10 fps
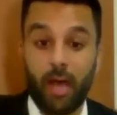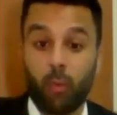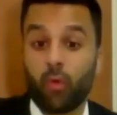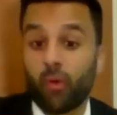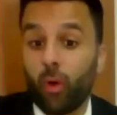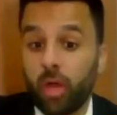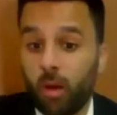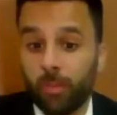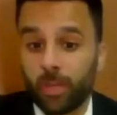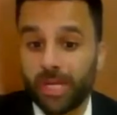with all
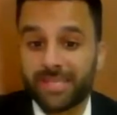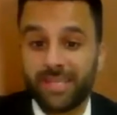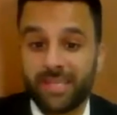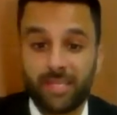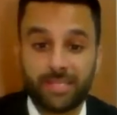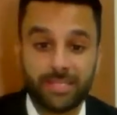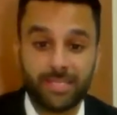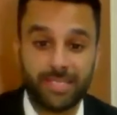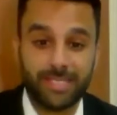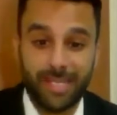humble, I say that
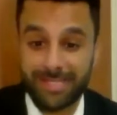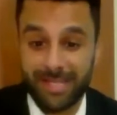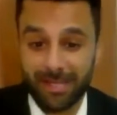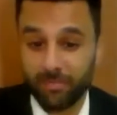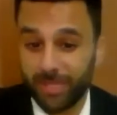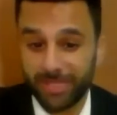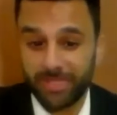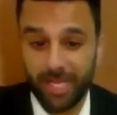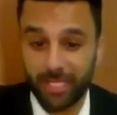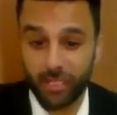I say it, but
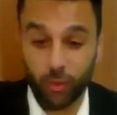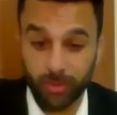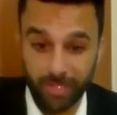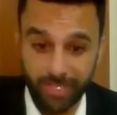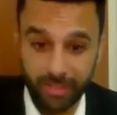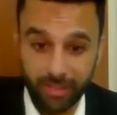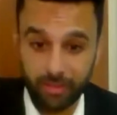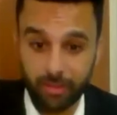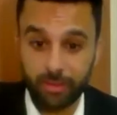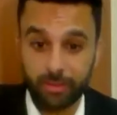I totally
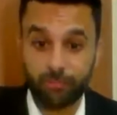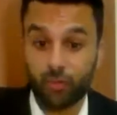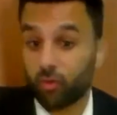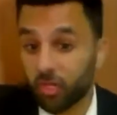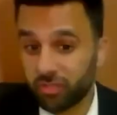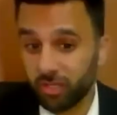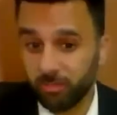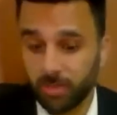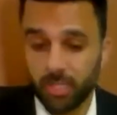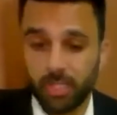crushed
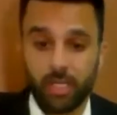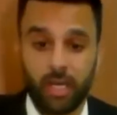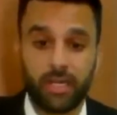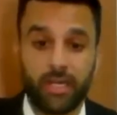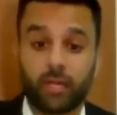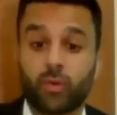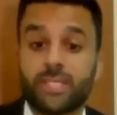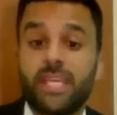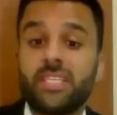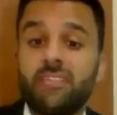him, and it
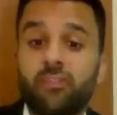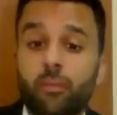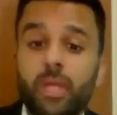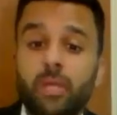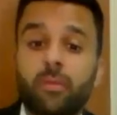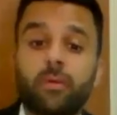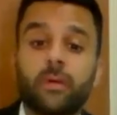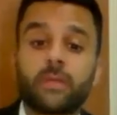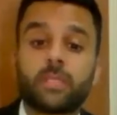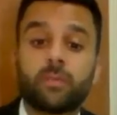was easy for me
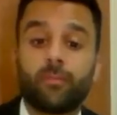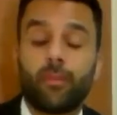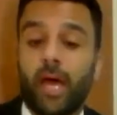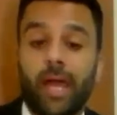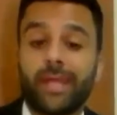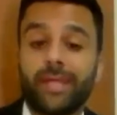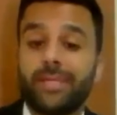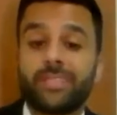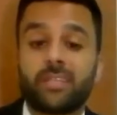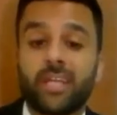because I
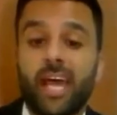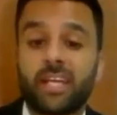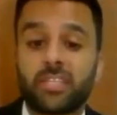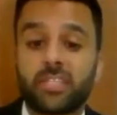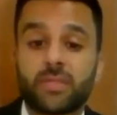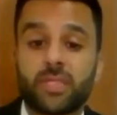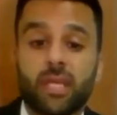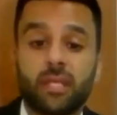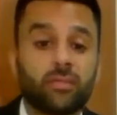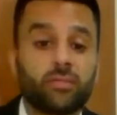literally had just to
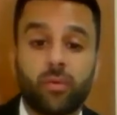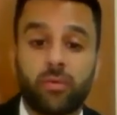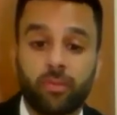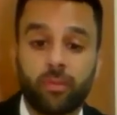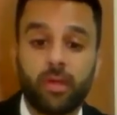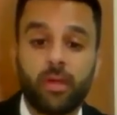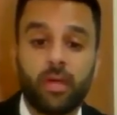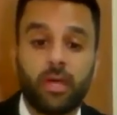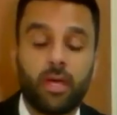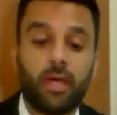say the truth,
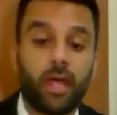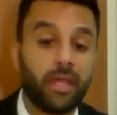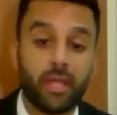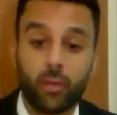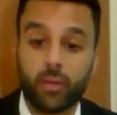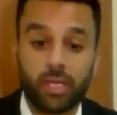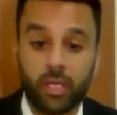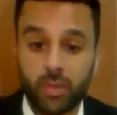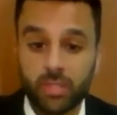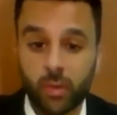and I knew that
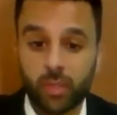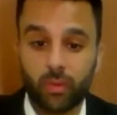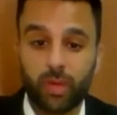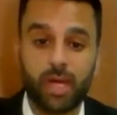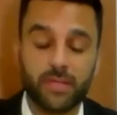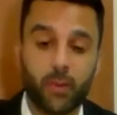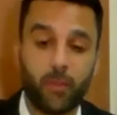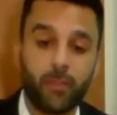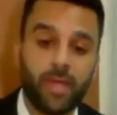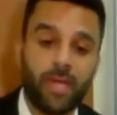he was going to lie.
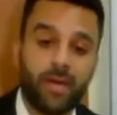So